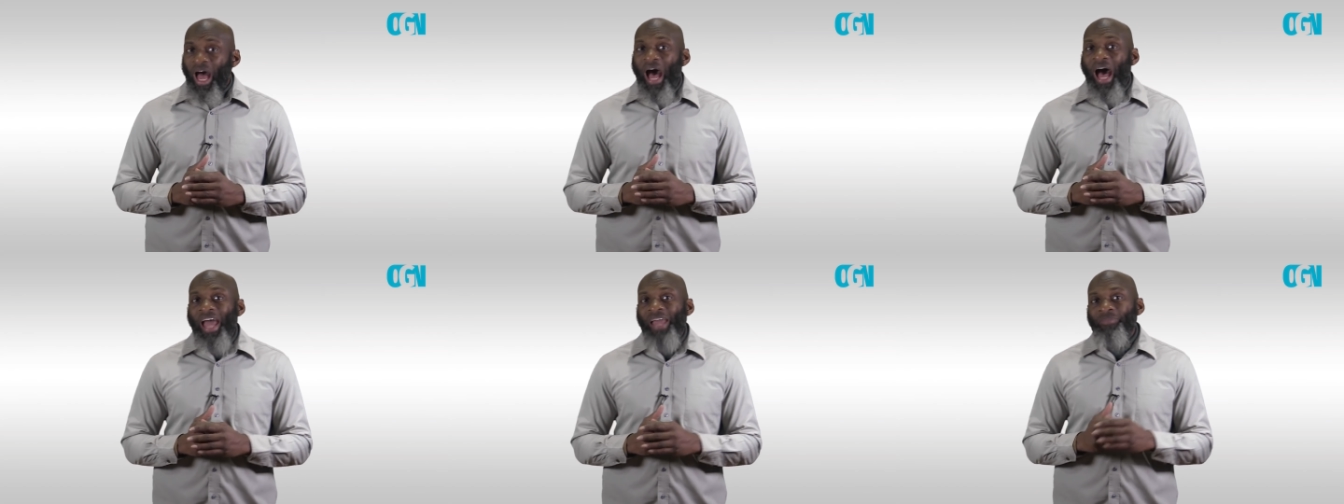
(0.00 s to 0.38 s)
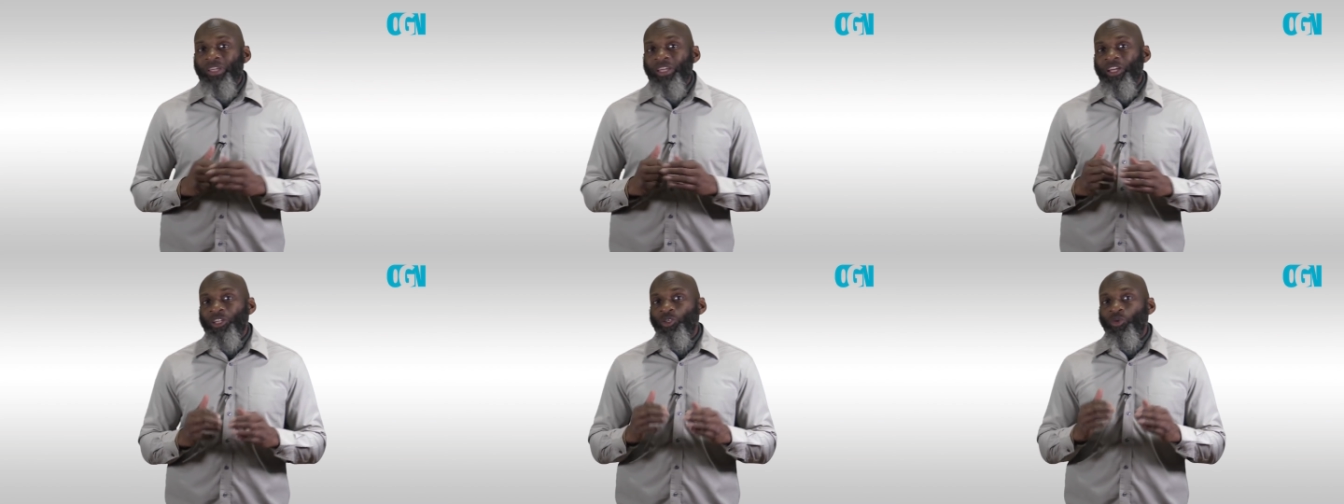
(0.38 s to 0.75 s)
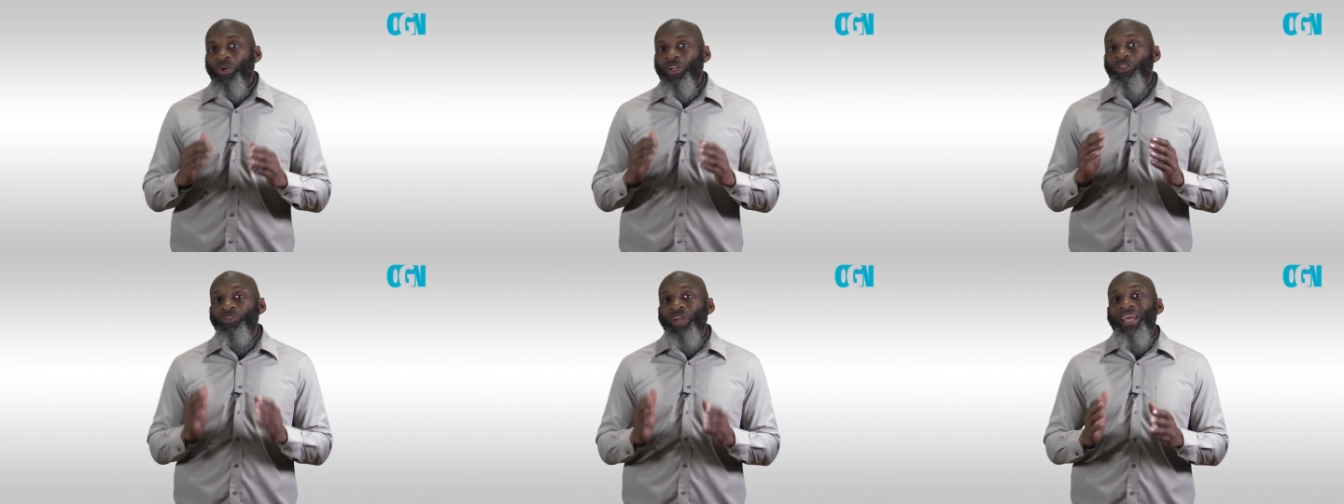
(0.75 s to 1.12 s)
I am here
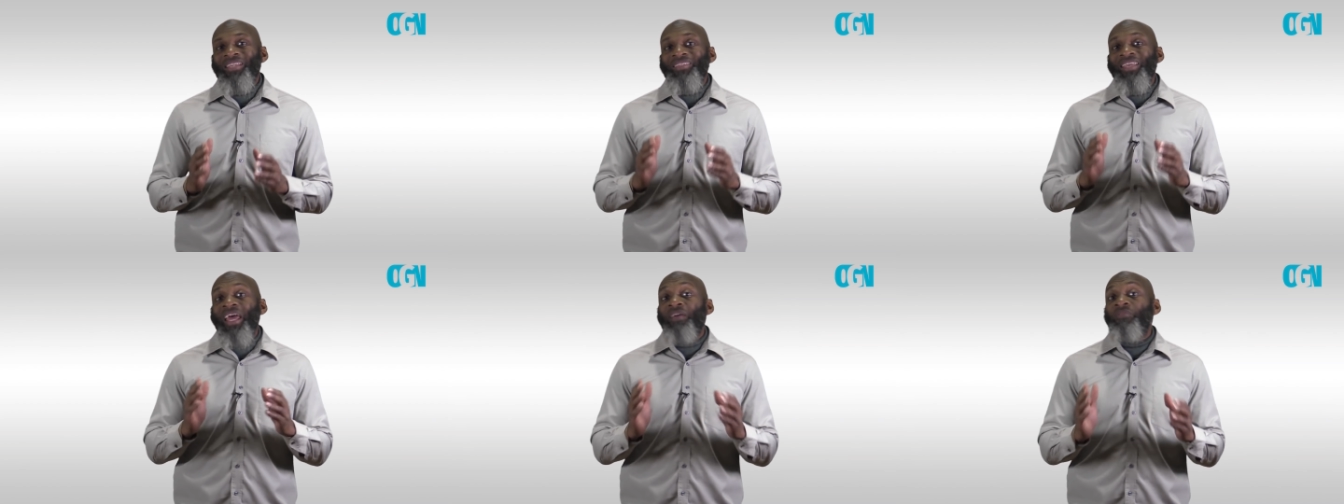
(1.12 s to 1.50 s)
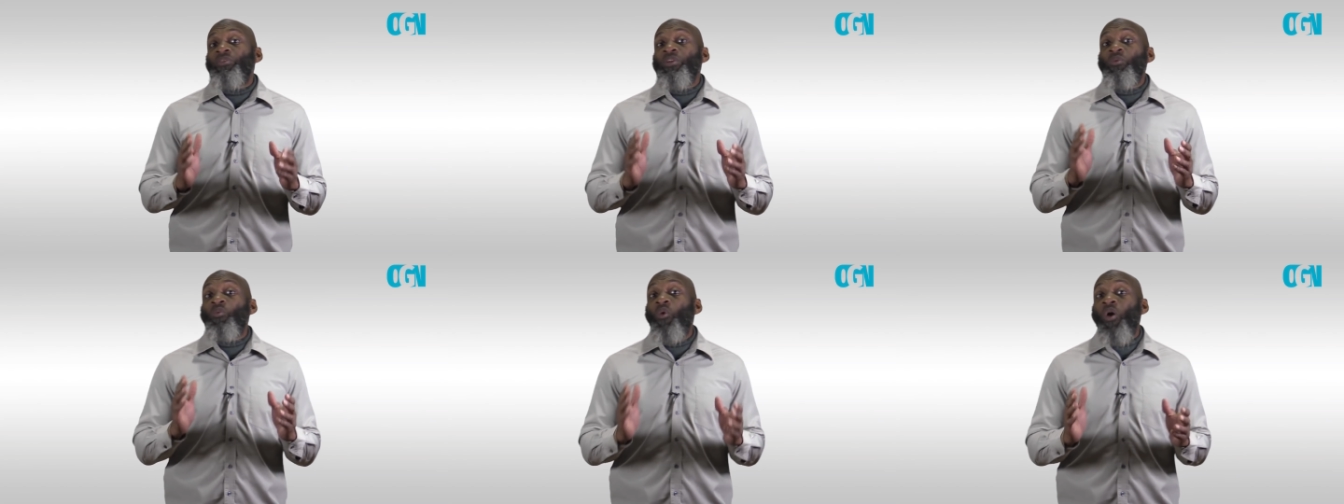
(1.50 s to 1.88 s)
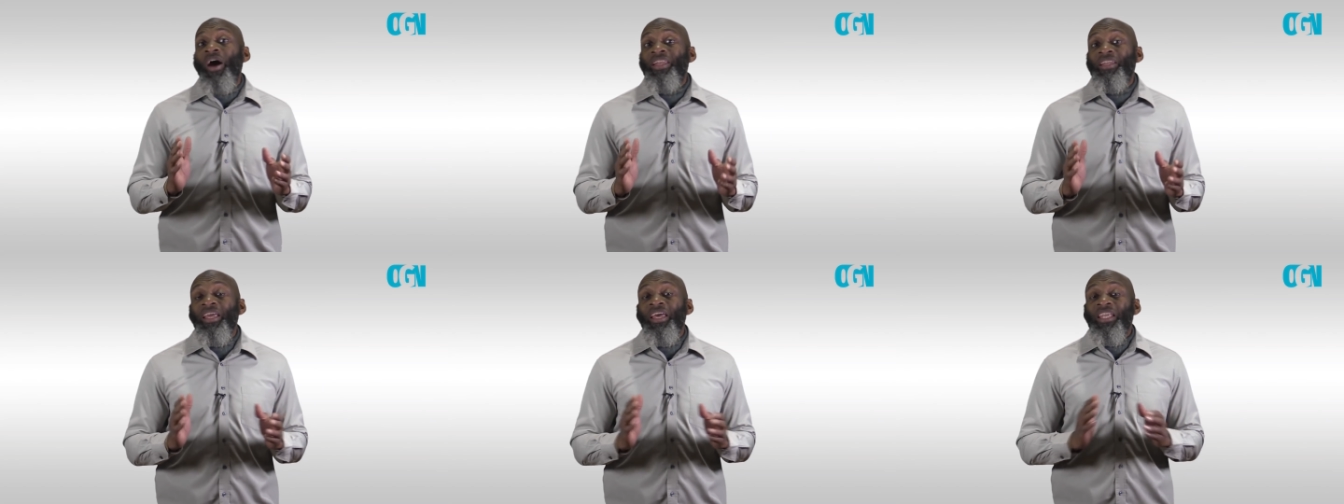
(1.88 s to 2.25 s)
to address
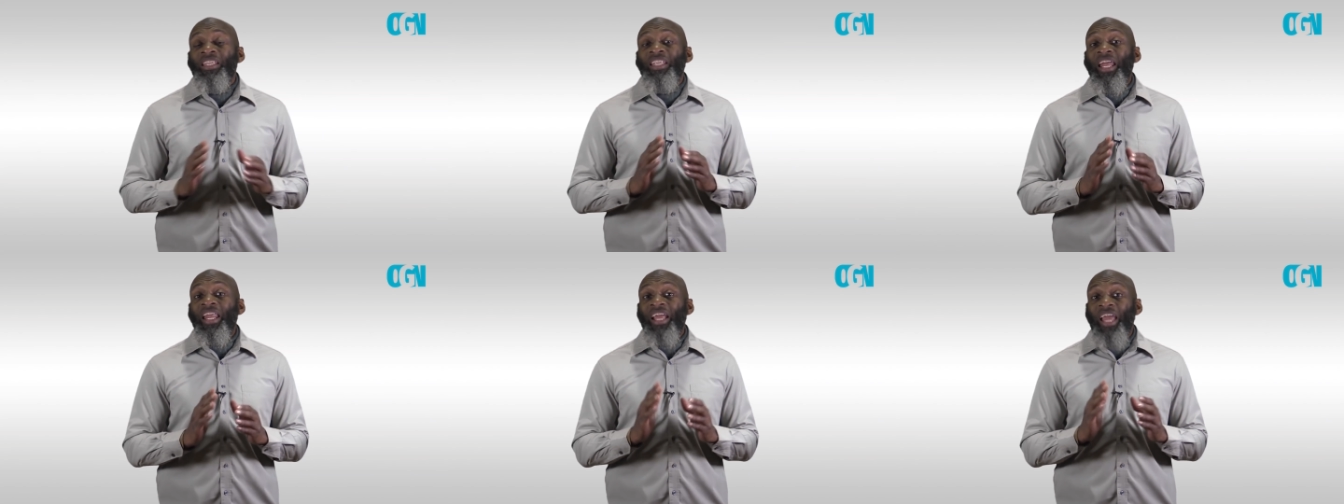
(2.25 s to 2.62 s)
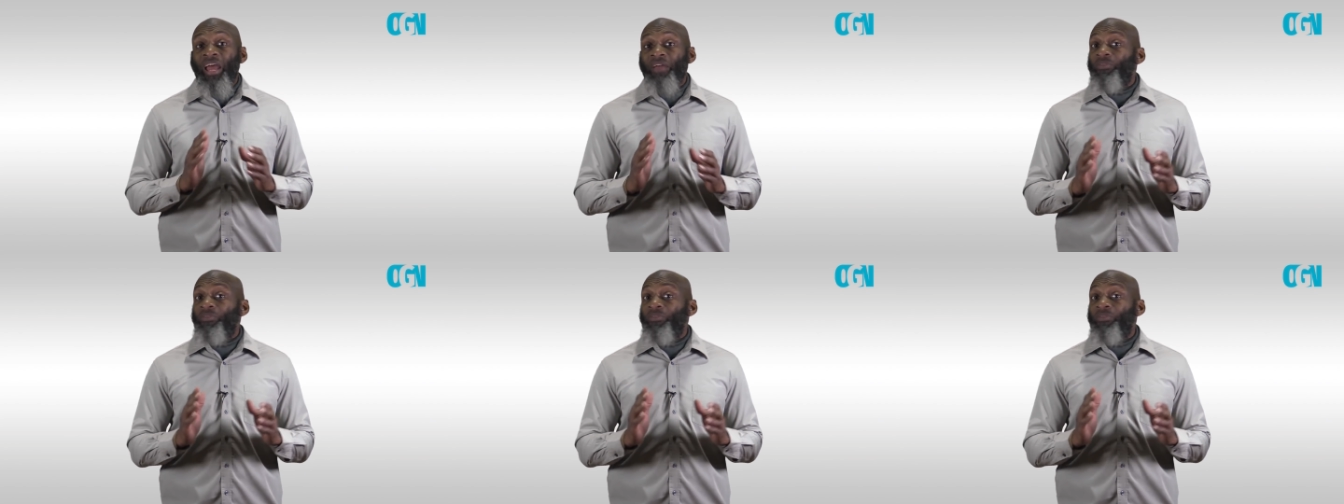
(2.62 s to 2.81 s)
everyone, letting